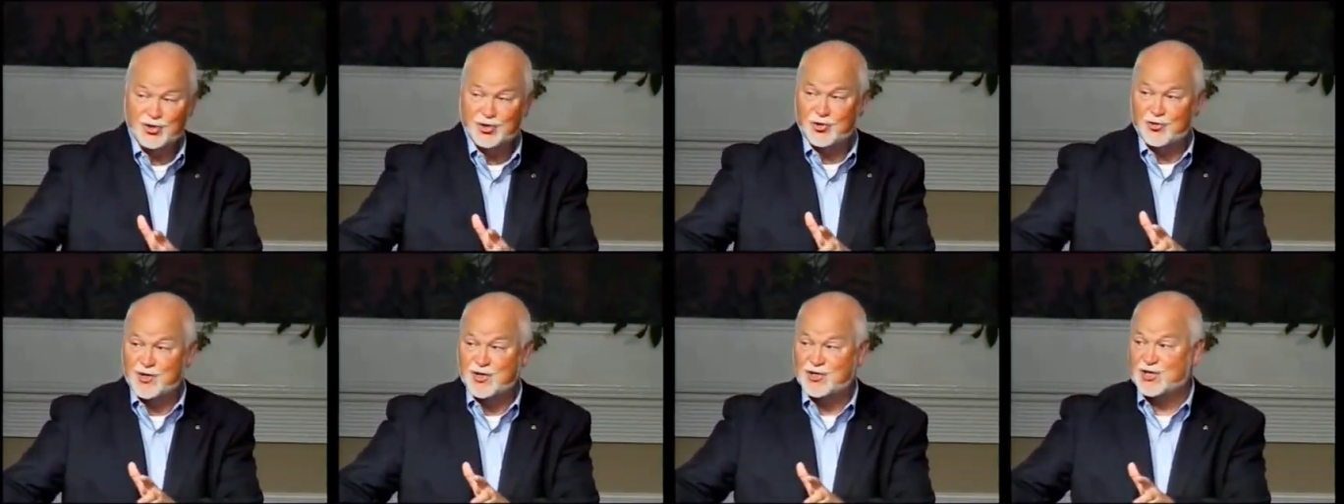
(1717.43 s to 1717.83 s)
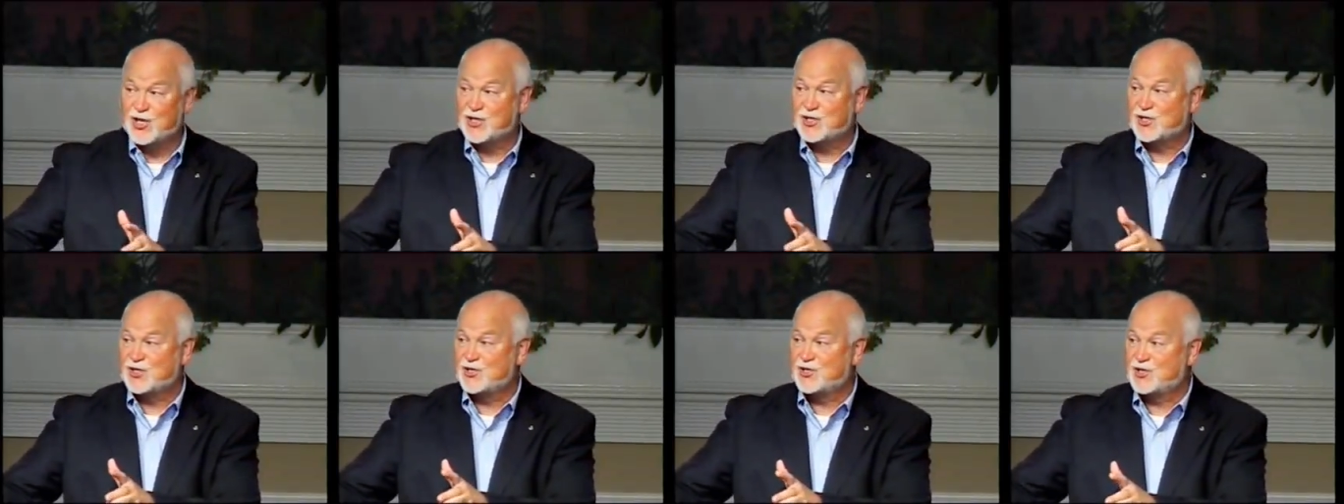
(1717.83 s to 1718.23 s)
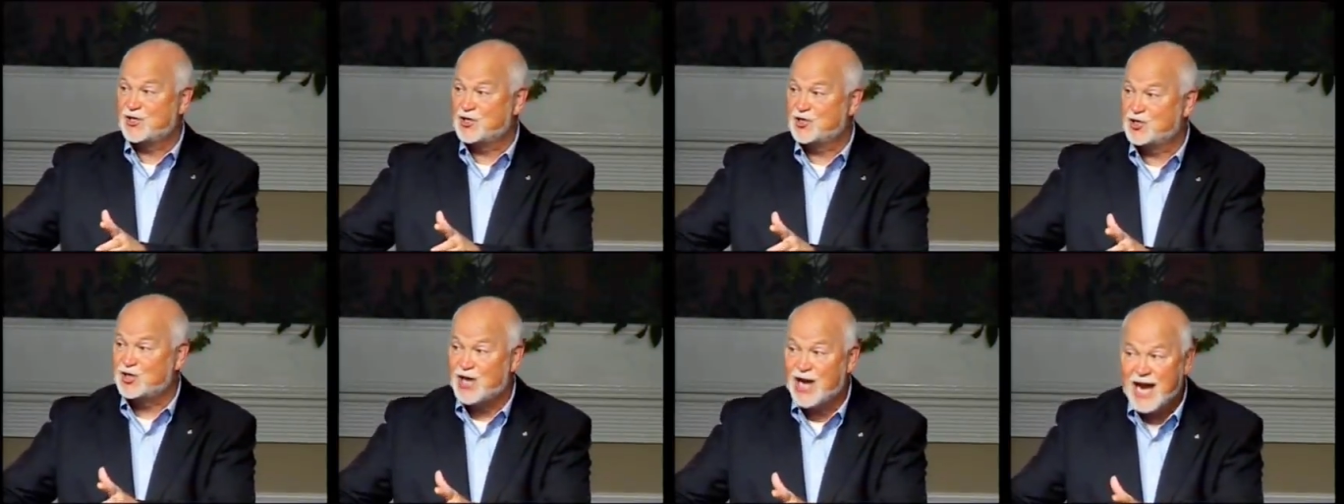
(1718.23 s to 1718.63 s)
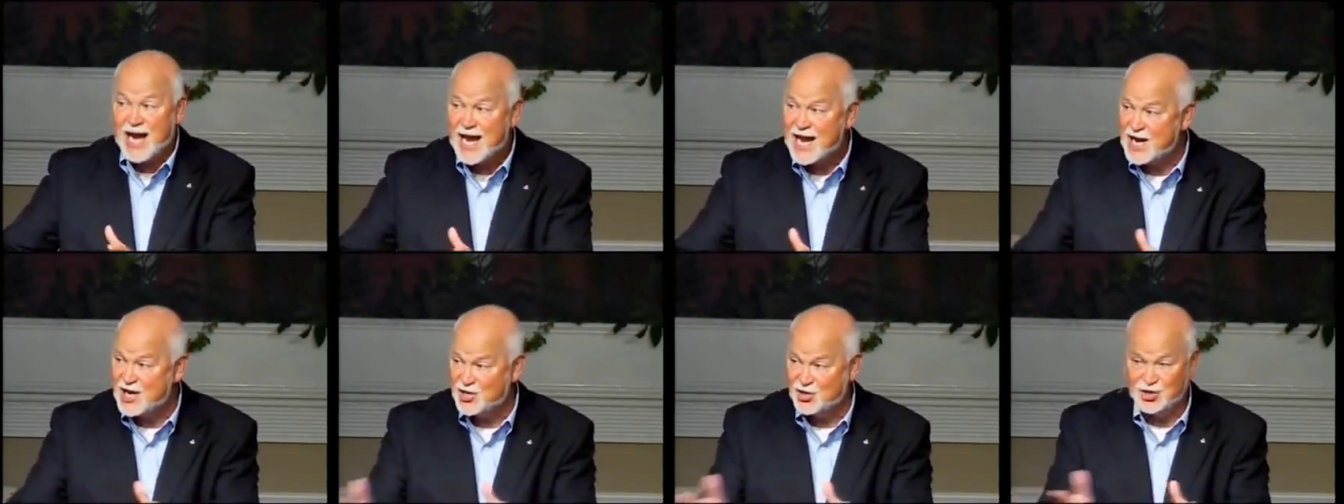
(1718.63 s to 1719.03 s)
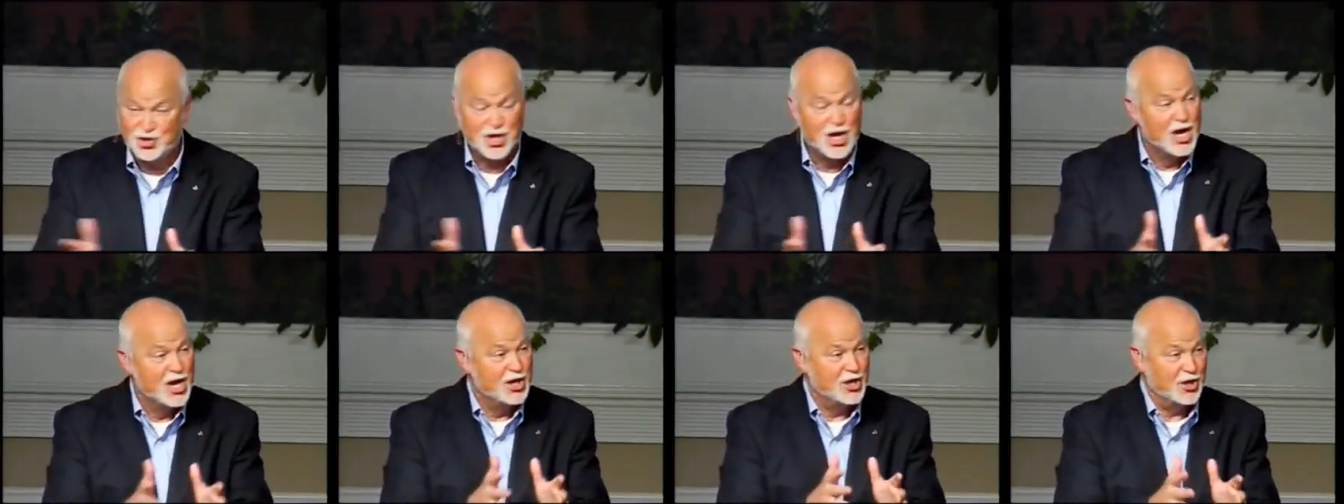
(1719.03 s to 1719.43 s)
your resistance to change
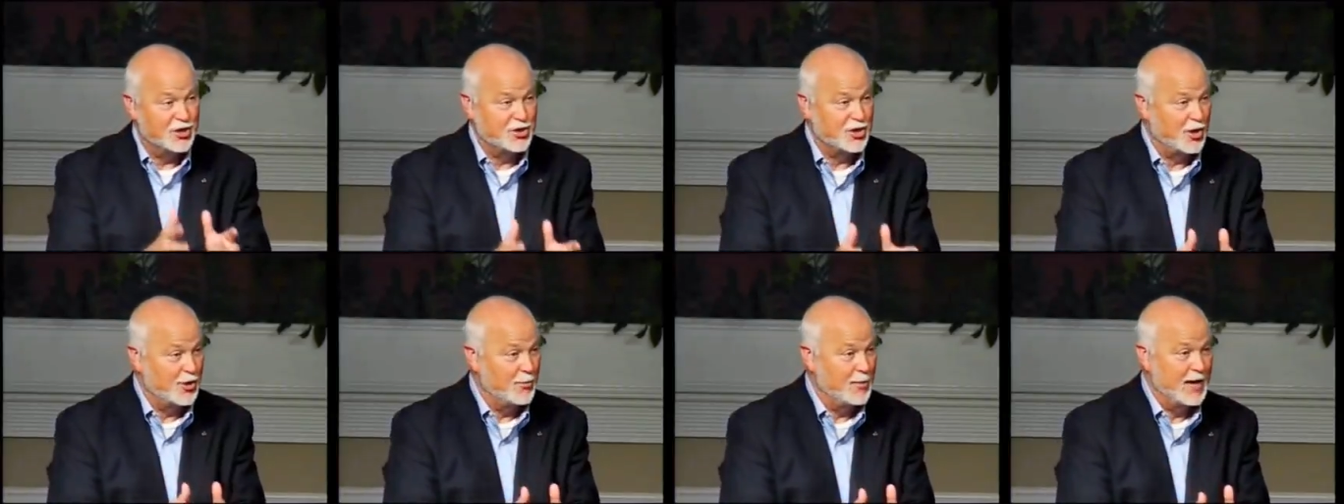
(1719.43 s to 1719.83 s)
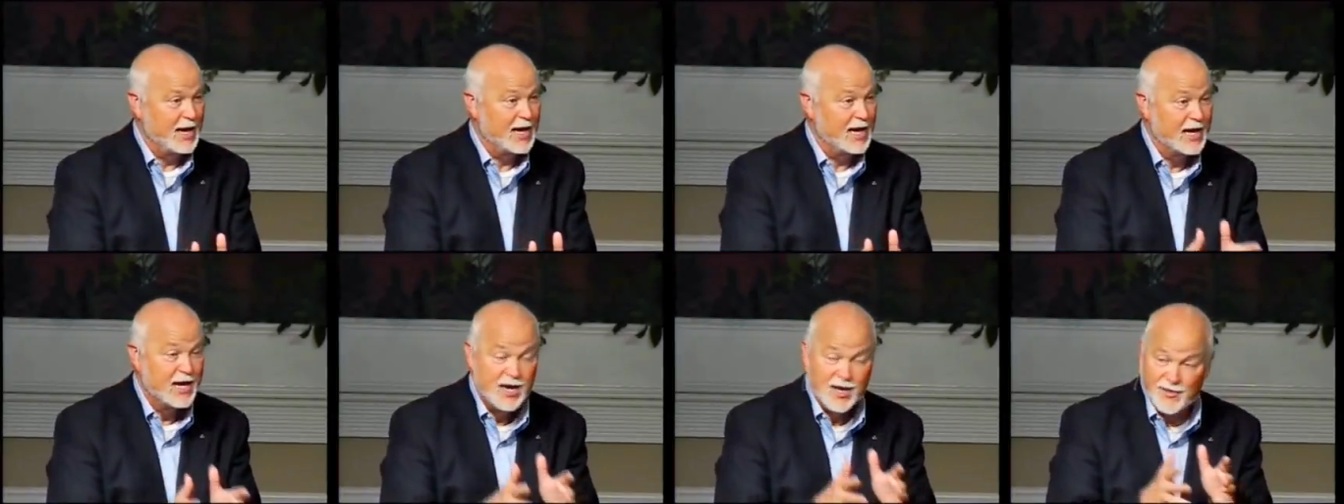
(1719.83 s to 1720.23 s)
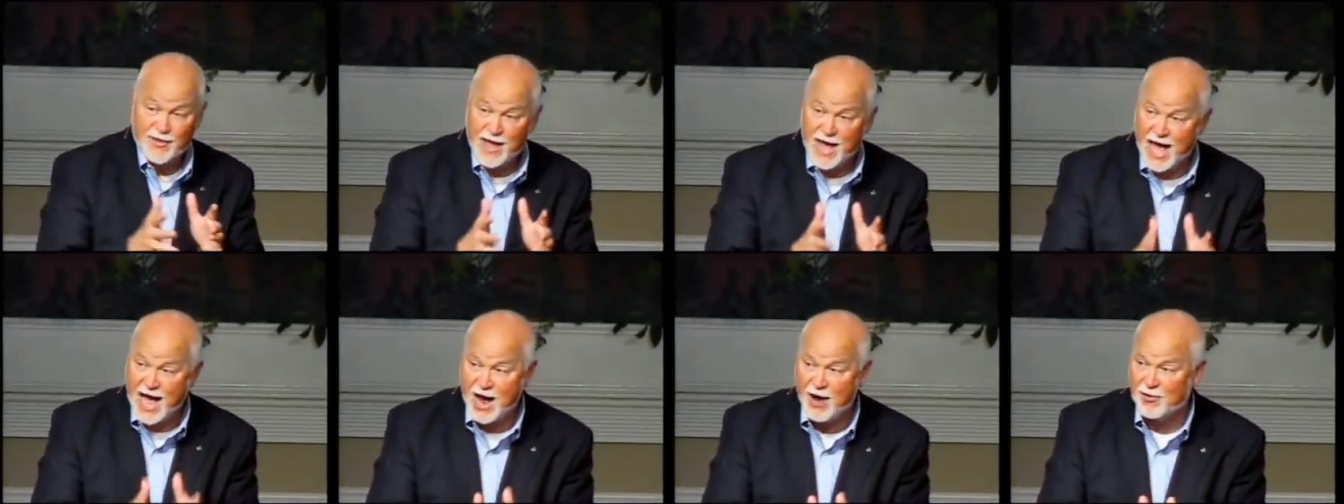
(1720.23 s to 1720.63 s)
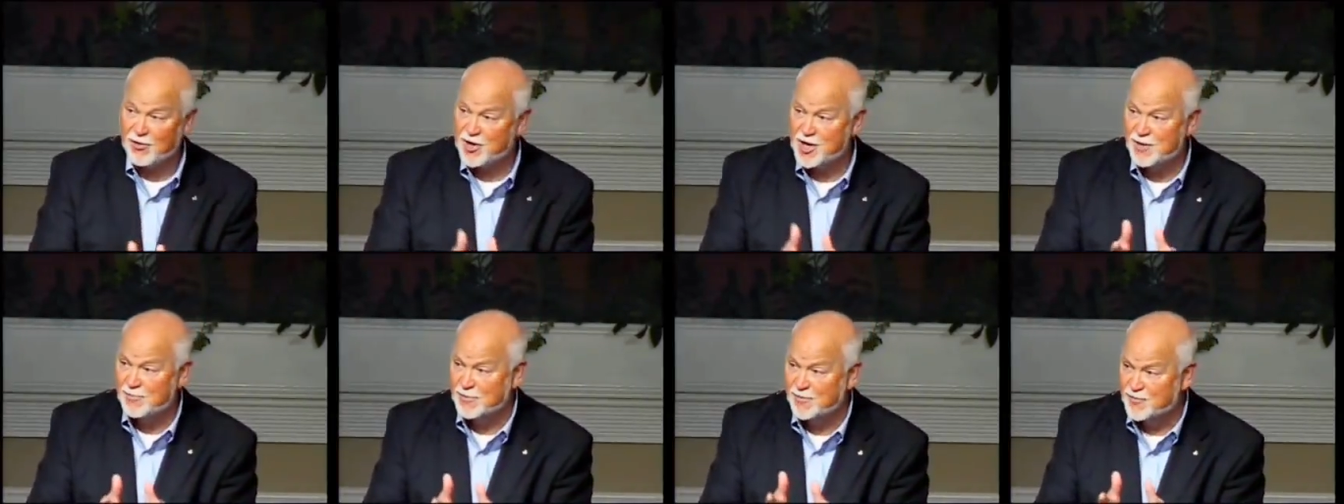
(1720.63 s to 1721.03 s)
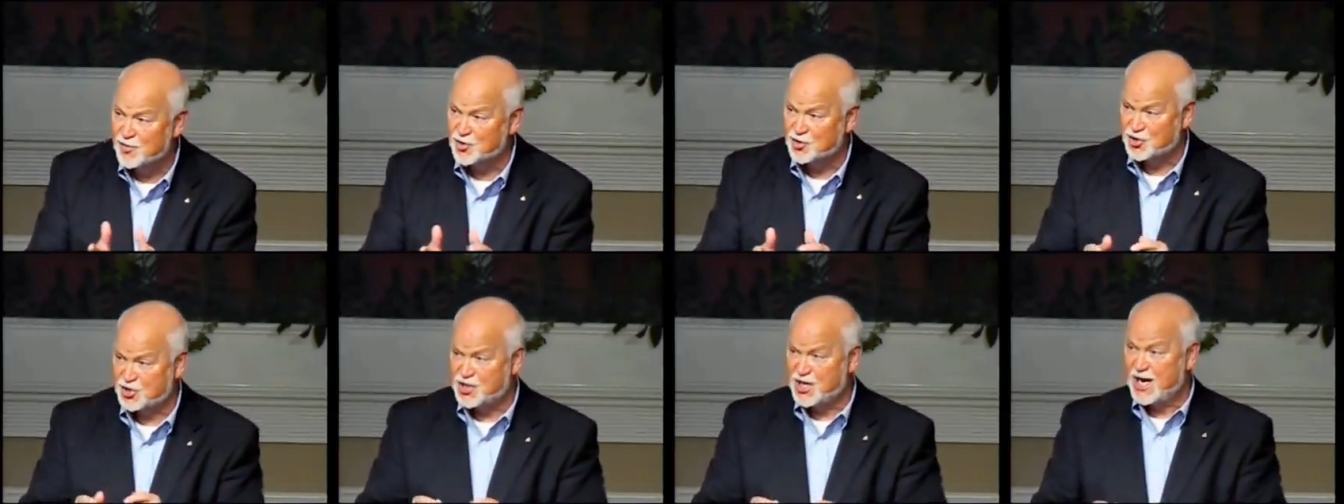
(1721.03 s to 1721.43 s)
determining the outcome of your
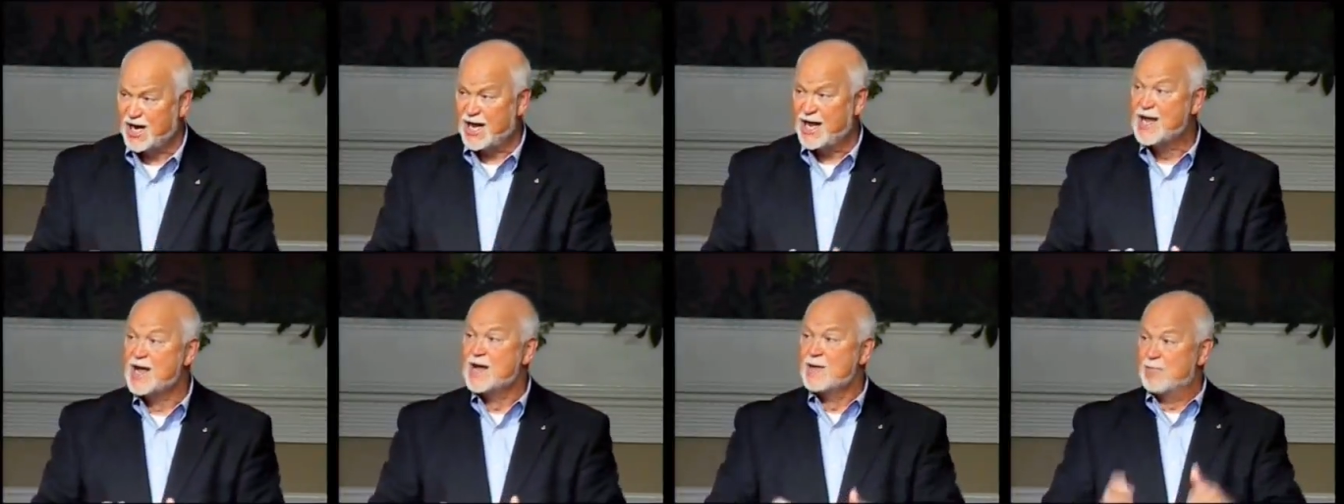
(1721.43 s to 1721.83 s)
study.